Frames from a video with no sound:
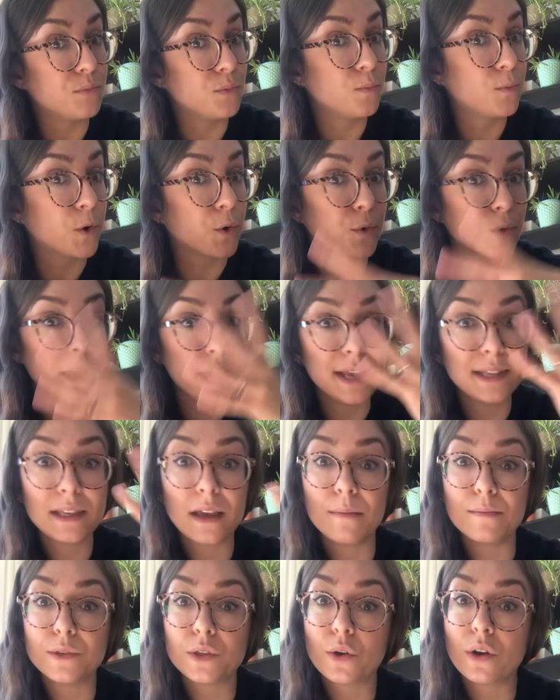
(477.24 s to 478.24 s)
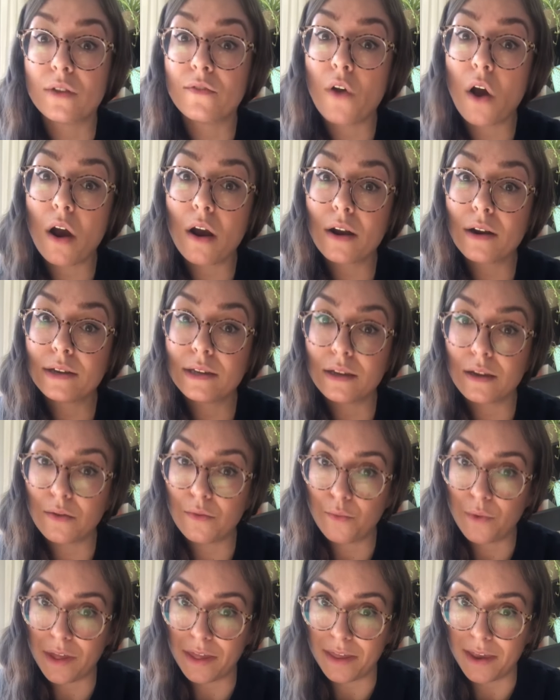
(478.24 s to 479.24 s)
create some sort of art
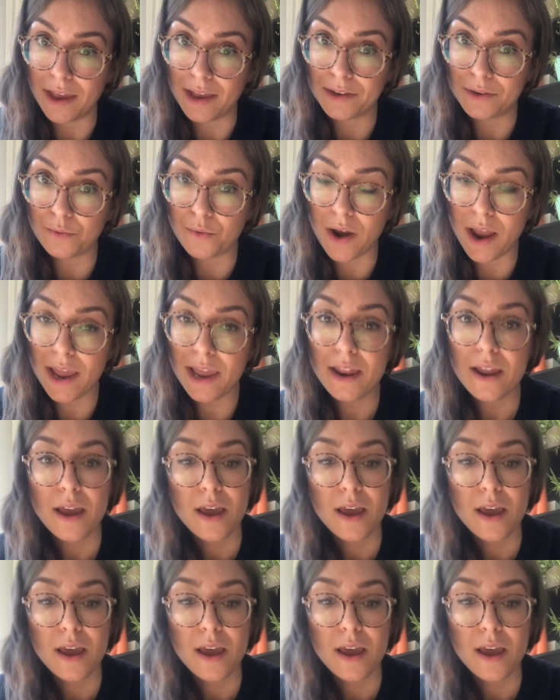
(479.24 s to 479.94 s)
with it, right?